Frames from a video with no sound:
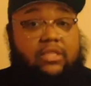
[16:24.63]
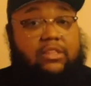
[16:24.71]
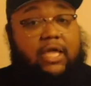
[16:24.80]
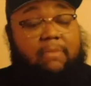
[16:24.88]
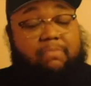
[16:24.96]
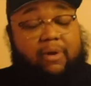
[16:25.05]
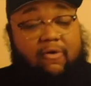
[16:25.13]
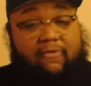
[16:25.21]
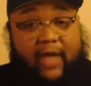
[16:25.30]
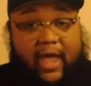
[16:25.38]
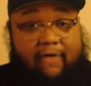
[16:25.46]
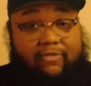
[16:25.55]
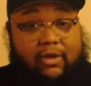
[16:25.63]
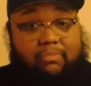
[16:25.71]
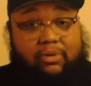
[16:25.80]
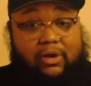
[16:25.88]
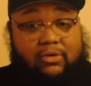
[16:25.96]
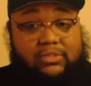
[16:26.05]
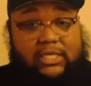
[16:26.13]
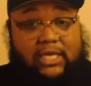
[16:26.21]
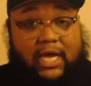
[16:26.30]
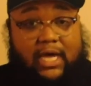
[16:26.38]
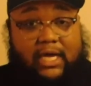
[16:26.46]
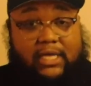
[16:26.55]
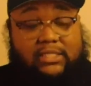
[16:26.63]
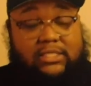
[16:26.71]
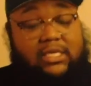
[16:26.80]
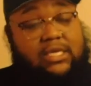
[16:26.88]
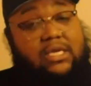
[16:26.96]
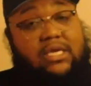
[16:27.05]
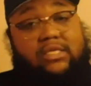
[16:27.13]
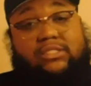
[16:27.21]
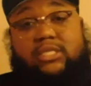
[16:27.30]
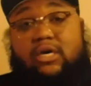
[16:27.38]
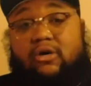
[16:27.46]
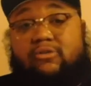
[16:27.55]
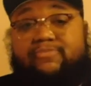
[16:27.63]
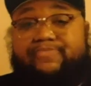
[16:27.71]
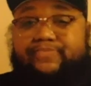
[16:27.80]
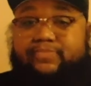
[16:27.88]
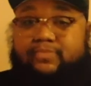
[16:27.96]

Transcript: They both have their pros and cons. So